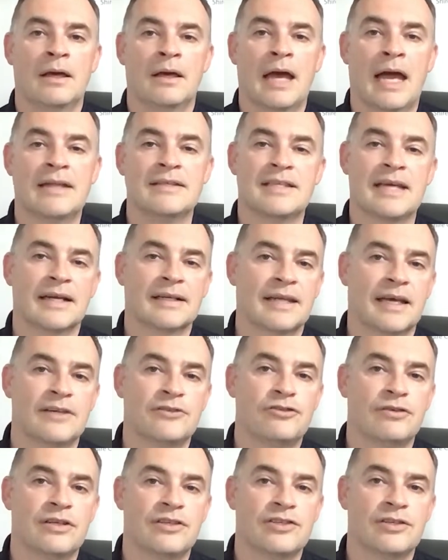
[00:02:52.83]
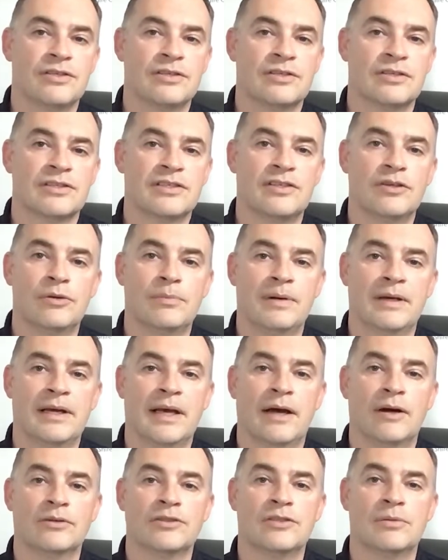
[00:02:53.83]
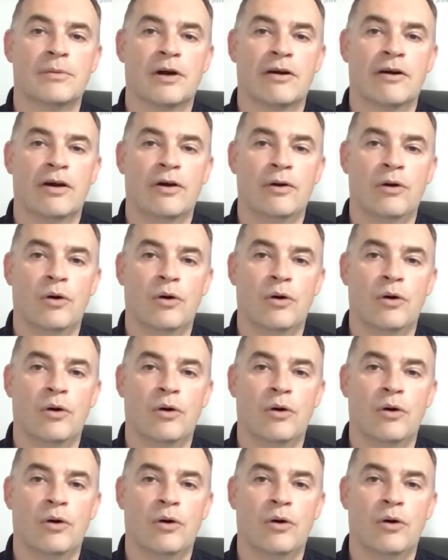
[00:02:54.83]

Anzac Day traditions are still being held tomorrow,